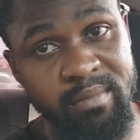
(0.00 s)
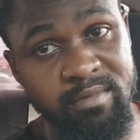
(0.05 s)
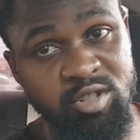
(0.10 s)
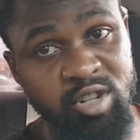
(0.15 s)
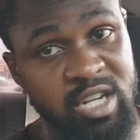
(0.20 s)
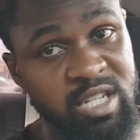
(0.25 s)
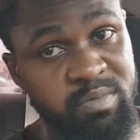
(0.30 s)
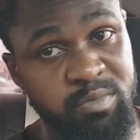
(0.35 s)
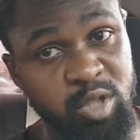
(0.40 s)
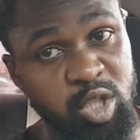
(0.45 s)

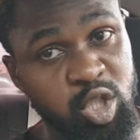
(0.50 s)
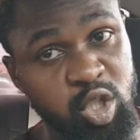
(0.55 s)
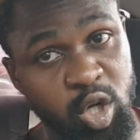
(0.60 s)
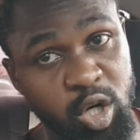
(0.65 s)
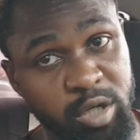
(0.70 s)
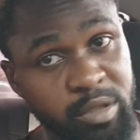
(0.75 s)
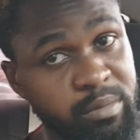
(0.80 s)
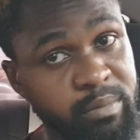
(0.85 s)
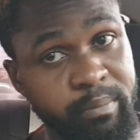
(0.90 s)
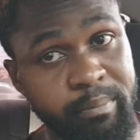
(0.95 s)

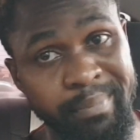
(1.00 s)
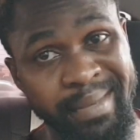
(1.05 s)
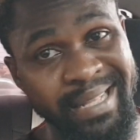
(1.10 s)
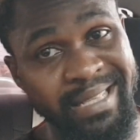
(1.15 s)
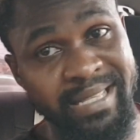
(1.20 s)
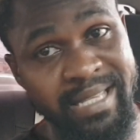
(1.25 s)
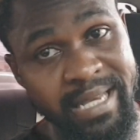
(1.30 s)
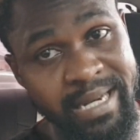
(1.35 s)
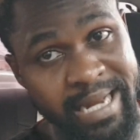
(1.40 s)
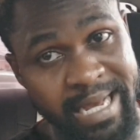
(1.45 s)
transmission
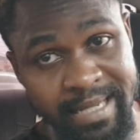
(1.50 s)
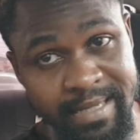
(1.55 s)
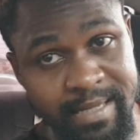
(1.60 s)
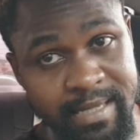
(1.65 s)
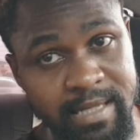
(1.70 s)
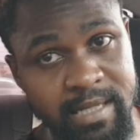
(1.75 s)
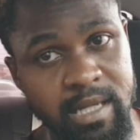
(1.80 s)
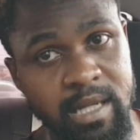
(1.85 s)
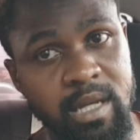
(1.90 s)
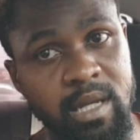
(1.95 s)

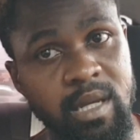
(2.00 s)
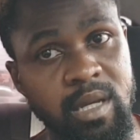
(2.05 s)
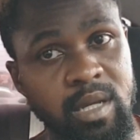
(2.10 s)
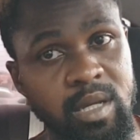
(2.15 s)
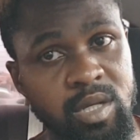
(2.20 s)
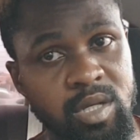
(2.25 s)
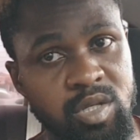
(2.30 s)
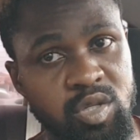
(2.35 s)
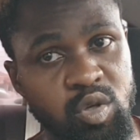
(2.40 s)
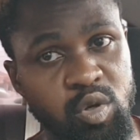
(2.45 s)
maintenance.
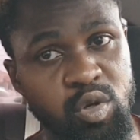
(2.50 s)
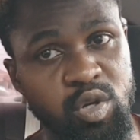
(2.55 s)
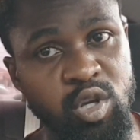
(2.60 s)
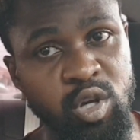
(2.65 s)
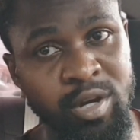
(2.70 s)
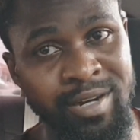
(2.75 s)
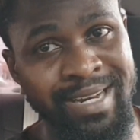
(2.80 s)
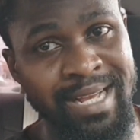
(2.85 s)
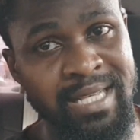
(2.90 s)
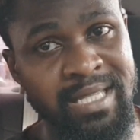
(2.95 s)
So the
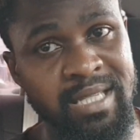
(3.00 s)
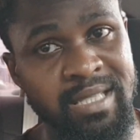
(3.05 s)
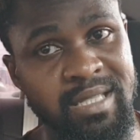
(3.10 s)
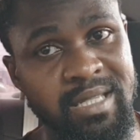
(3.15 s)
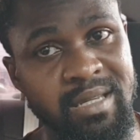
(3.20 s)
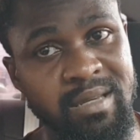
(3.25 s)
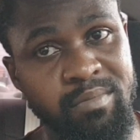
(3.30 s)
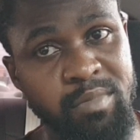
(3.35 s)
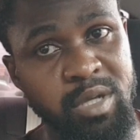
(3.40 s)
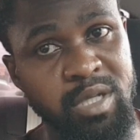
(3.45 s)
Honda
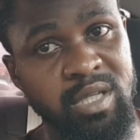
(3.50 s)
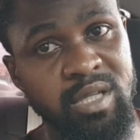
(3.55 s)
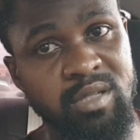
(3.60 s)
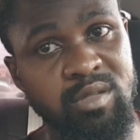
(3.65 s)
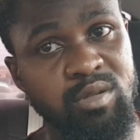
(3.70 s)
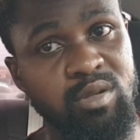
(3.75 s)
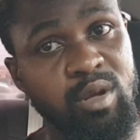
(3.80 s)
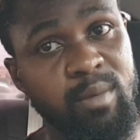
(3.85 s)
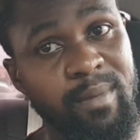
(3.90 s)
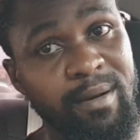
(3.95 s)
City makes it
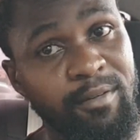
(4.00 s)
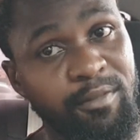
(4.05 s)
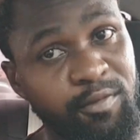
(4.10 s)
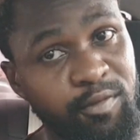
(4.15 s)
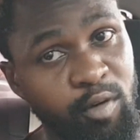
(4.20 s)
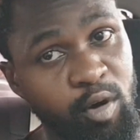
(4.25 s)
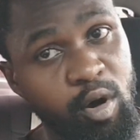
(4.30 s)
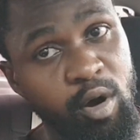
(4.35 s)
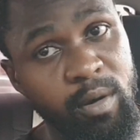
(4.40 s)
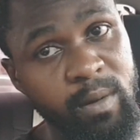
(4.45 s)
to number
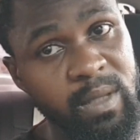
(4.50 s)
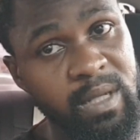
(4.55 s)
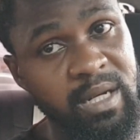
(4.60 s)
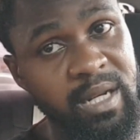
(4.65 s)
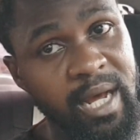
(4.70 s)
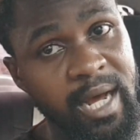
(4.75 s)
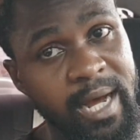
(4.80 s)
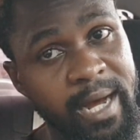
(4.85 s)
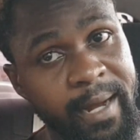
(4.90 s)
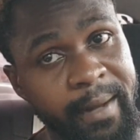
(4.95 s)
4
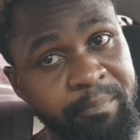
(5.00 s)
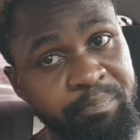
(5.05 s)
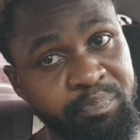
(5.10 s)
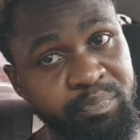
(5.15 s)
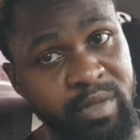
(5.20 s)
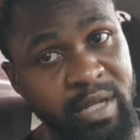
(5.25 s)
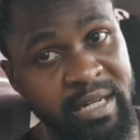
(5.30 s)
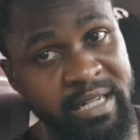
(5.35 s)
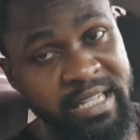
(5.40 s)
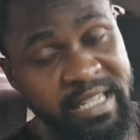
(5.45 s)
in our
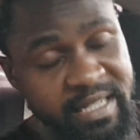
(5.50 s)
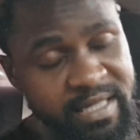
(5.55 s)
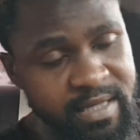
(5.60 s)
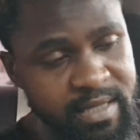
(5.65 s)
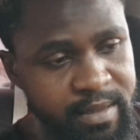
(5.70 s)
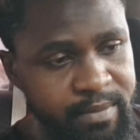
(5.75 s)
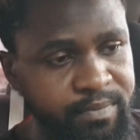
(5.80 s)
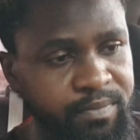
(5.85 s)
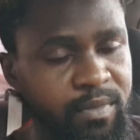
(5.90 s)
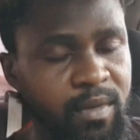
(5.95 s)

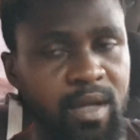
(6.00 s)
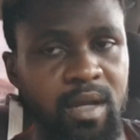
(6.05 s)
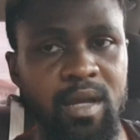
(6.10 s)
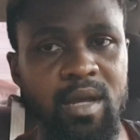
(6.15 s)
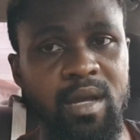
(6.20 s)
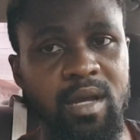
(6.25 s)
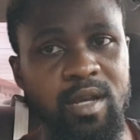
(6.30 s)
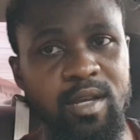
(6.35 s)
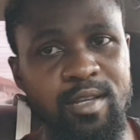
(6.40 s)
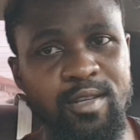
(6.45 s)
list.
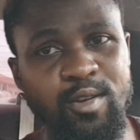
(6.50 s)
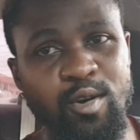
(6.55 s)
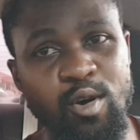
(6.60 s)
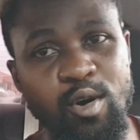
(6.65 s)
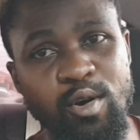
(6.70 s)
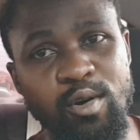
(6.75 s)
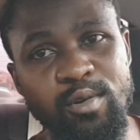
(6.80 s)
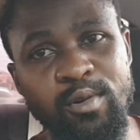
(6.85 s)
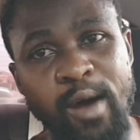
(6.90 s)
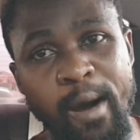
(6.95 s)

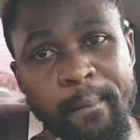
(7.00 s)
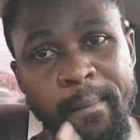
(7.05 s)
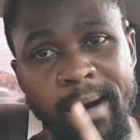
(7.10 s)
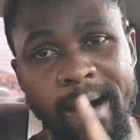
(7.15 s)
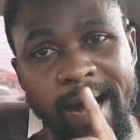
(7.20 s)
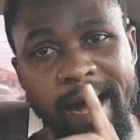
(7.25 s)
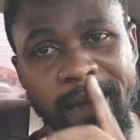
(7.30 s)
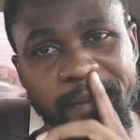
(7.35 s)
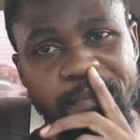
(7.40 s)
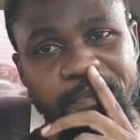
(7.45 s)
So
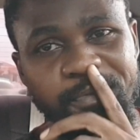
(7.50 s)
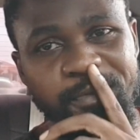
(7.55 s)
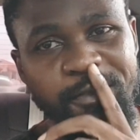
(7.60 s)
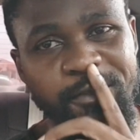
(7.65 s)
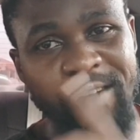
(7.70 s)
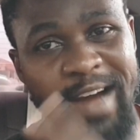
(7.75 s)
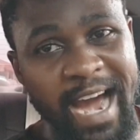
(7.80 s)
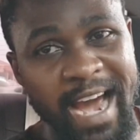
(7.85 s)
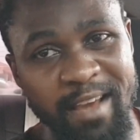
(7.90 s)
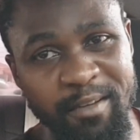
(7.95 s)
number
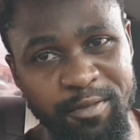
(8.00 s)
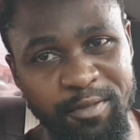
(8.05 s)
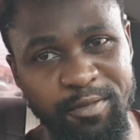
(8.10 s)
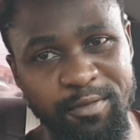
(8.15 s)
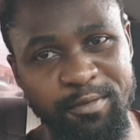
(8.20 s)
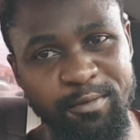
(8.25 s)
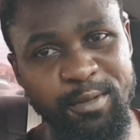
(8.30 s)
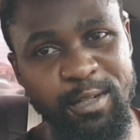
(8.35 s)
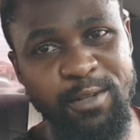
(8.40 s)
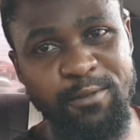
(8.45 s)

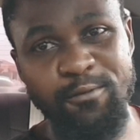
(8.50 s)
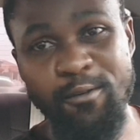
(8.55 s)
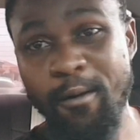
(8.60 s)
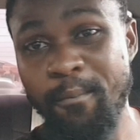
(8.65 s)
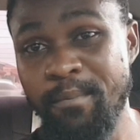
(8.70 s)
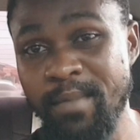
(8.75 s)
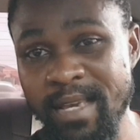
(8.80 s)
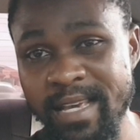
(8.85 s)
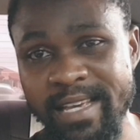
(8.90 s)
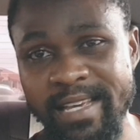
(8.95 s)
5, which for
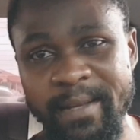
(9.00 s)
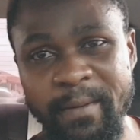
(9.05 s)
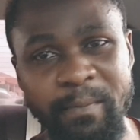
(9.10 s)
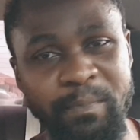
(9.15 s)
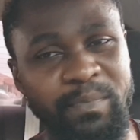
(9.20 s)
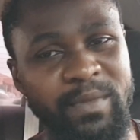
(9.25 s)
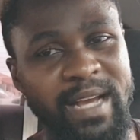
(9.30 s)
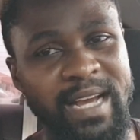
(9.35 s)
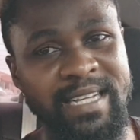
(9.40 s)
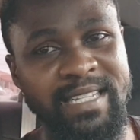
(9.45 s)
me
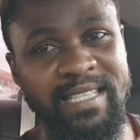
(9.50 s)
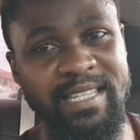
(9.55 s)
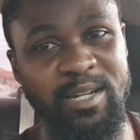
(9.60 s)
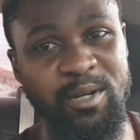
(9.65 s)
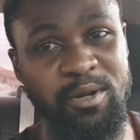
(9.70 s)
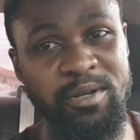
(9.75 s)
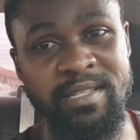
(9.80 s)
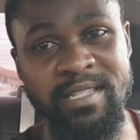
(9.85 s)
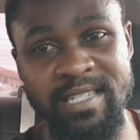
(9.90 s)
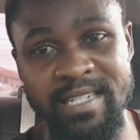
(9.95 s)
I still
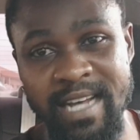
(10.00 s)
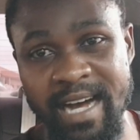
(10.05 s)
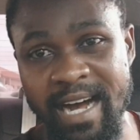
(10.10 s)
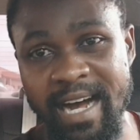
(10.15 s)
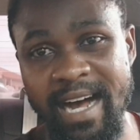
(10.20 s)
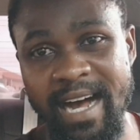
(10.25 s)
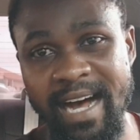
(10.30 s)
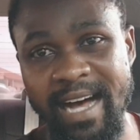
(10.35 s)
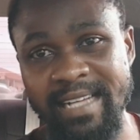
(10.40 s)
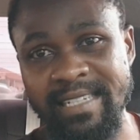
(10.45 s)

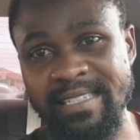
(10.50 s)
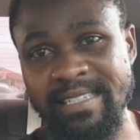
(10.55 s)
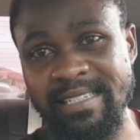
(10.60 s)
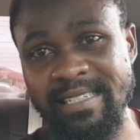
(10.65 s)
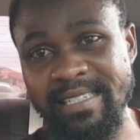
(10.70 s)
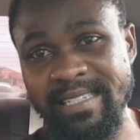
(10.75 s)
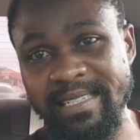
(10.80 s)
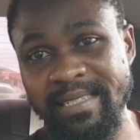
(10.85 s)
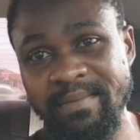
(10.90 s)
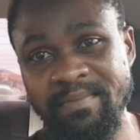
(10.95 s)
consider as
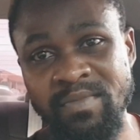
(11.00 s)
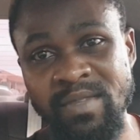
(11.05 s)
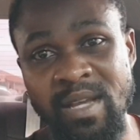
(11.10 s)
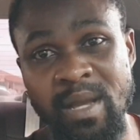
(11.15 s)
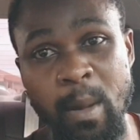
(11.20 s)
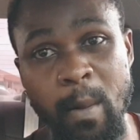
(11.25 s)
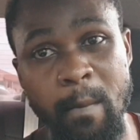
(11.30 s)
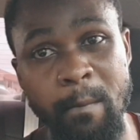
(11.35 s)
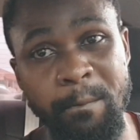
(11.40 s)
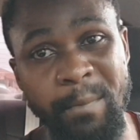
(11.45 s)
the
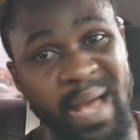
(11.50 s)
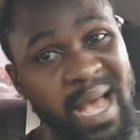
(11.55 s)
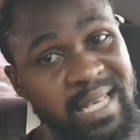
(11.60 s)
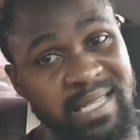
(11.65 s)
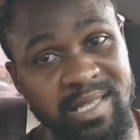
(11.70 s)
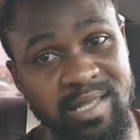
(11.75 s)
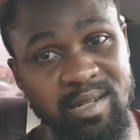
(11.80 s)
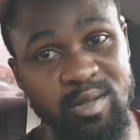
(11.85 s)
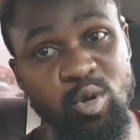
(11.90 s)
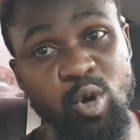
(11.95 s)

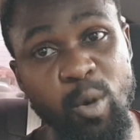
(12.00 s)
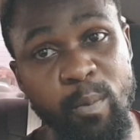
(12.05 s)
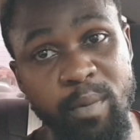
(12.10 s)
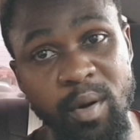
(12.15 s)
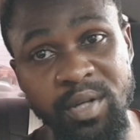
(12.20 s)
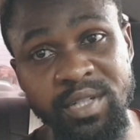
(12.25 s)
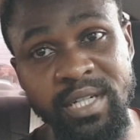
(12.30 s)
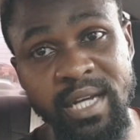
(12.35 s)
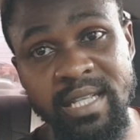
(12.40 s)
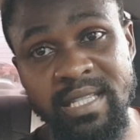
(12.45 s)
best low
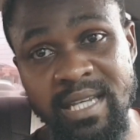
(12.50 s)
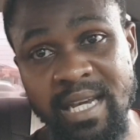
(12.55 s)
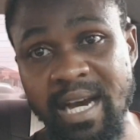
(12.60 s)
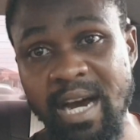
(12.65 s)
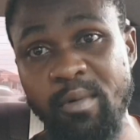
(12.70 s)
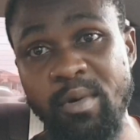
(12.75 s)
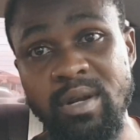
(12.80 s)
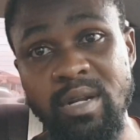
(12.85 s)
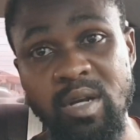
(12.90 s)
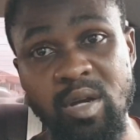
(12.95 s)
budget
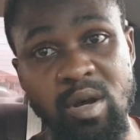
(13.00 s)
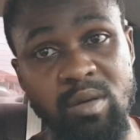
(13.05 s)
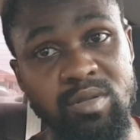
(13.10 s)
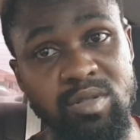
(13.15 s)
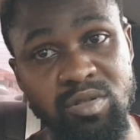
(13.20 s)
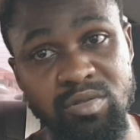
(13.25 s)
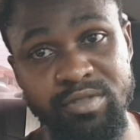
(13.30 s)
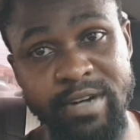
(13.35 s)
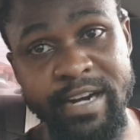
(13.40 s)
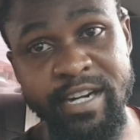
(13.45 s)
car when it
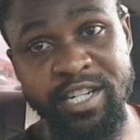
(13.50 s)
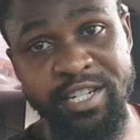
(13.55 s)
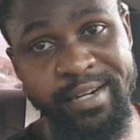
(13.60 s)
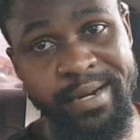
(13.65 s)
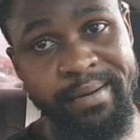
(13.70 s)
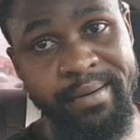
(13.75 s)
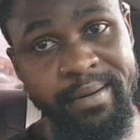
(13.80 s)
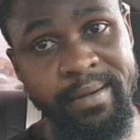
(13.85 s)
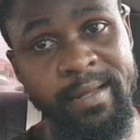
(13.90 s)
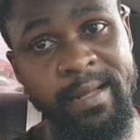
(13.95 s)
comes to ride
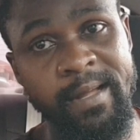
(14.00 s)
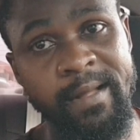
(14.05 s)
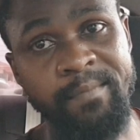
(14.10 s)
sharing,